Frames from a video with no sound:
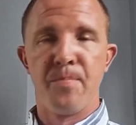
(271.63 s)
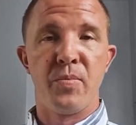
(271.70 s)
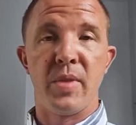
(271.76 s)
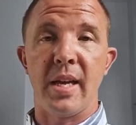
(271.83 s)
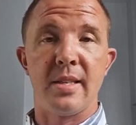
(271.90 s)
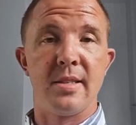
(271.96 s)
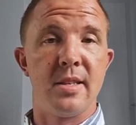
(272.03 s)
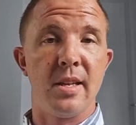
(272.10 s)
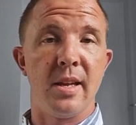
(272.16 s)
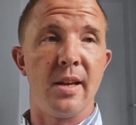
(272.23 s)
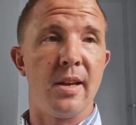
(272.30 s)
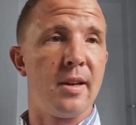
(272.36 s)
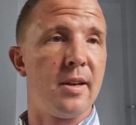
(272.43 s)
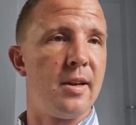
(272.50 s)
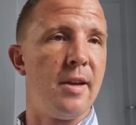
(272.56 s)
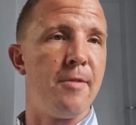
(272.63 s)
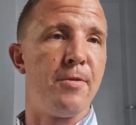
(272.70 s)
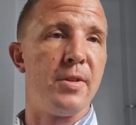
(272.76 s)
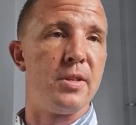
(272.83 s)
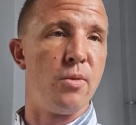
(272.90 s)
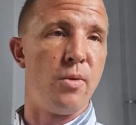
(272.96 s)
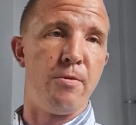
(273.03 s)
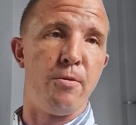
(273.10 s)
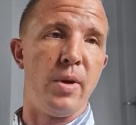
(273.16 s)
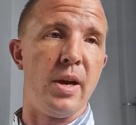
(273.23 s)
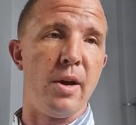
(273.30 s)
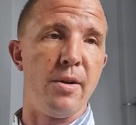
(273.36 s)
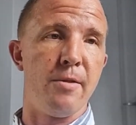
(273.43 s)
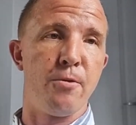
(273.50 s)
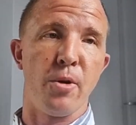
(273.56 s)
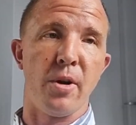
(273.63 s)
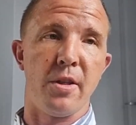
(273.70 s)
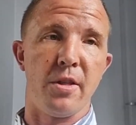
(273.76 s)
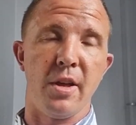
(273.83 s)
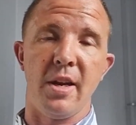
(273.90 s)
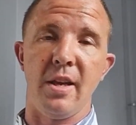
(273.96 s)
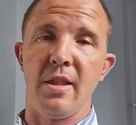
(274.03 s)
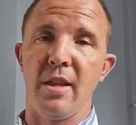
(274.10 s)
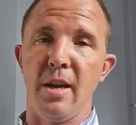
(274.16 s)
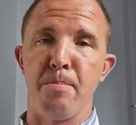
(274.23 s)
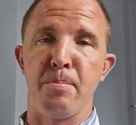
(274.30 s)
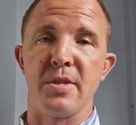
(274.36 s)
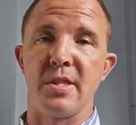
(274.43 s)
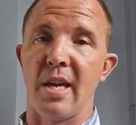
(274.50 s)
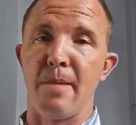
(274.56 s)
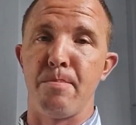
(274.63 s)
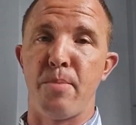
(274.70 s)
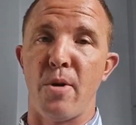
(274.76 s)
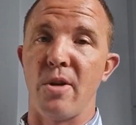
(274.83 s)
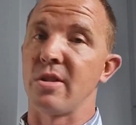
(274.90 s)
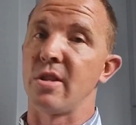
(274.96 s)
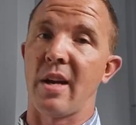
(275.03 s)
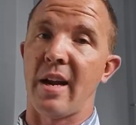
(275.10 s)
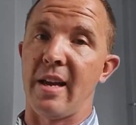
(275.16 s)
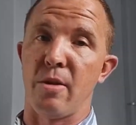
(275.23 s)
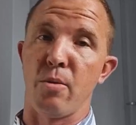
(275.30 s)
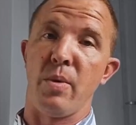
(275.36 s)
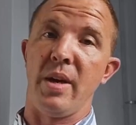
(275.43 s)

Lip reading: That if we're going for a 33% pass rate,